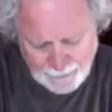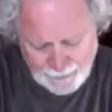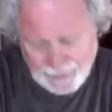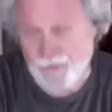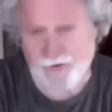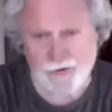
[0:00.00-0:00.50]

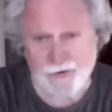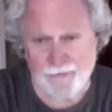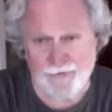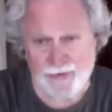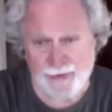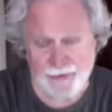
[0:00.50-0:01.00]
how they're
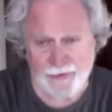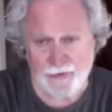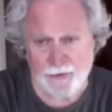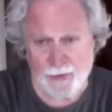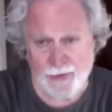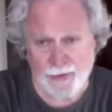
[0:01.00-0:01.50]
defining
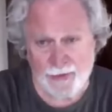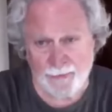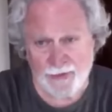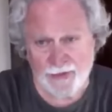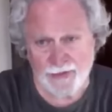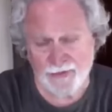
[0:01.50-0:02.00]
the
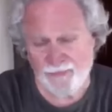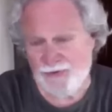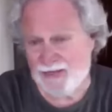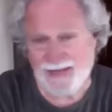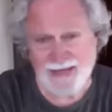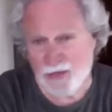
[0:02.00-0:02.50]
dwelling, because
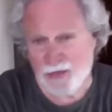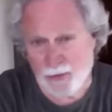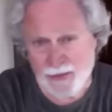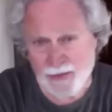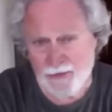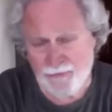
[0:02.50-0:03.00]
if you can't
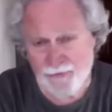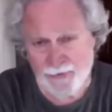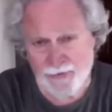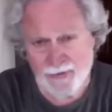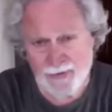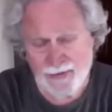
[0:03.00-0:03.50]
go out of
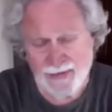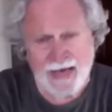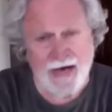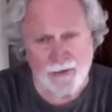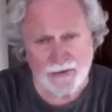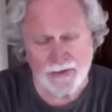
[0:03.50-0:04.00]
your
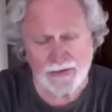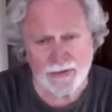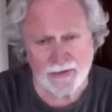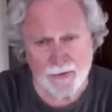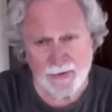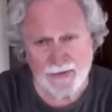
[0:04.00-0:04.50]

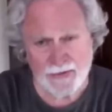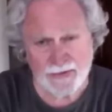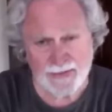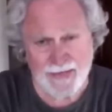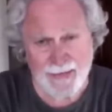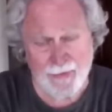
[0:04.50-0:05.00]
house during
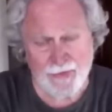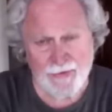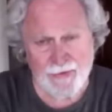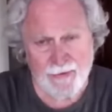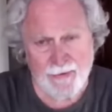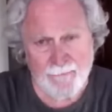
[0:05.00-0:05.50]
the
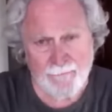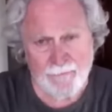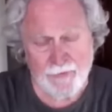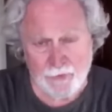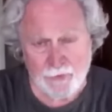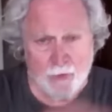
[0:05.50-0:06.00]
Sabbath,
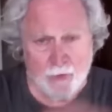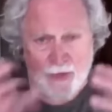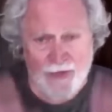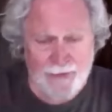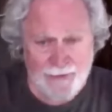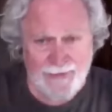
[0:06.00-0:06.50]
your
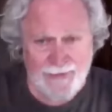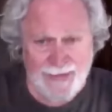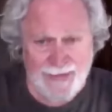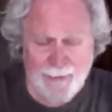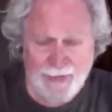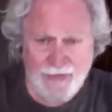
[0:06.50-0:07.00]
dwelling,
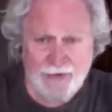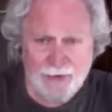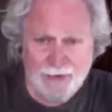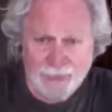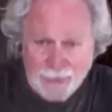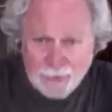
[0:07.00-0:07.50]
does that mean
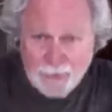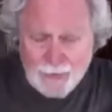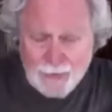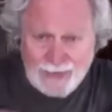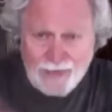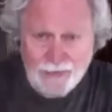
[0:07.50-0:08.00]
your
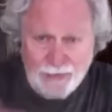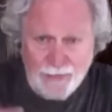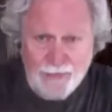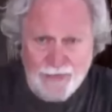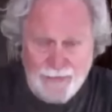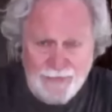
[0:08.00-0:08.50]
literal
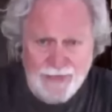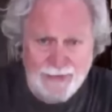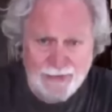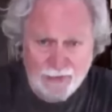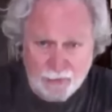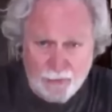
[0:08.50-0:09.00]
house you live
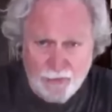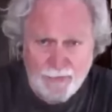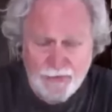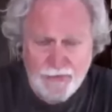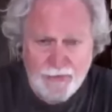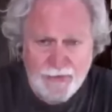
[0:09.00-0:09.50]
in, like the
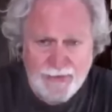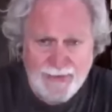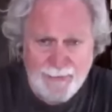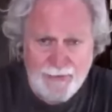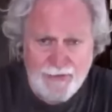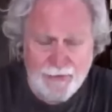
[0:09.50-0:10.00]
rooms you
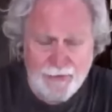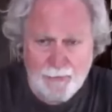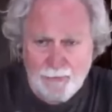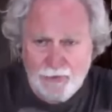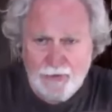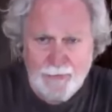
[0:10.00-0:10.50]
inhabit
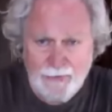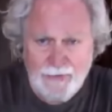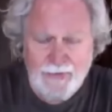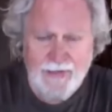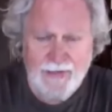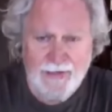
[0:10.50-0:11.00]
or
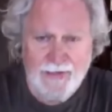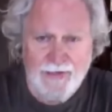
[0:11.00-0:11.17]
apartment?